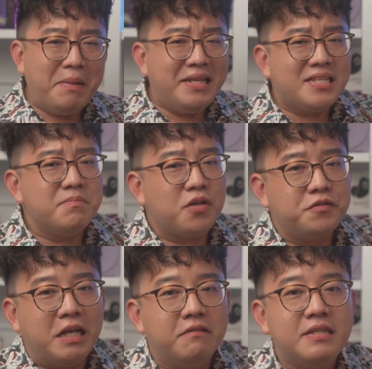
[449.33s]
But in terms
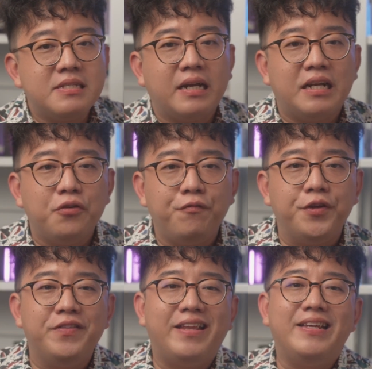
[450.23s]
of shell design, I do
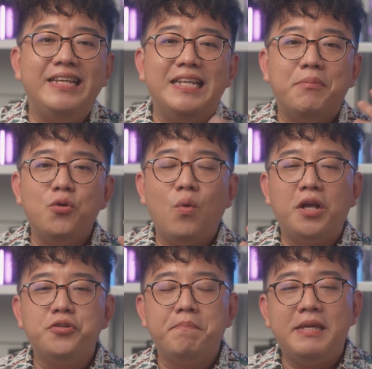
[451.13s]
feel that the
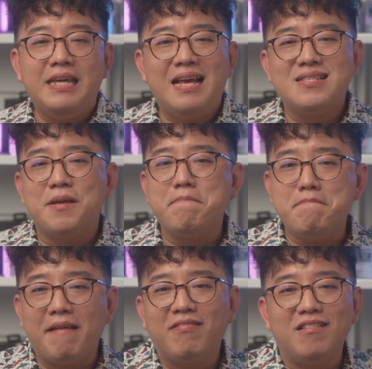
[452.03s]
EW100p has a
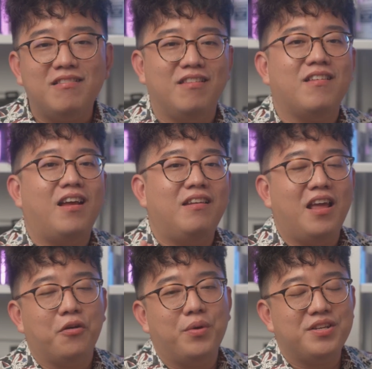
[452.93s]
better design
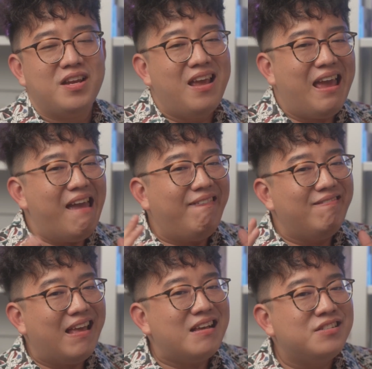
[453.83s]
language
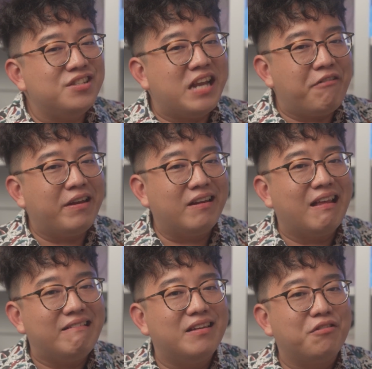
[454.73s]
and less generic
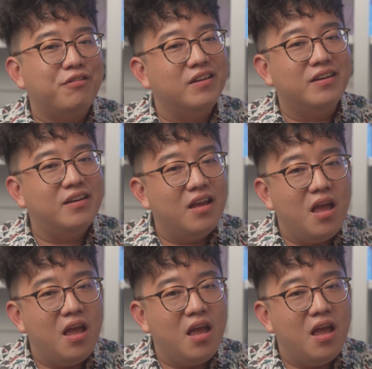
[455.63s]
like the Krila.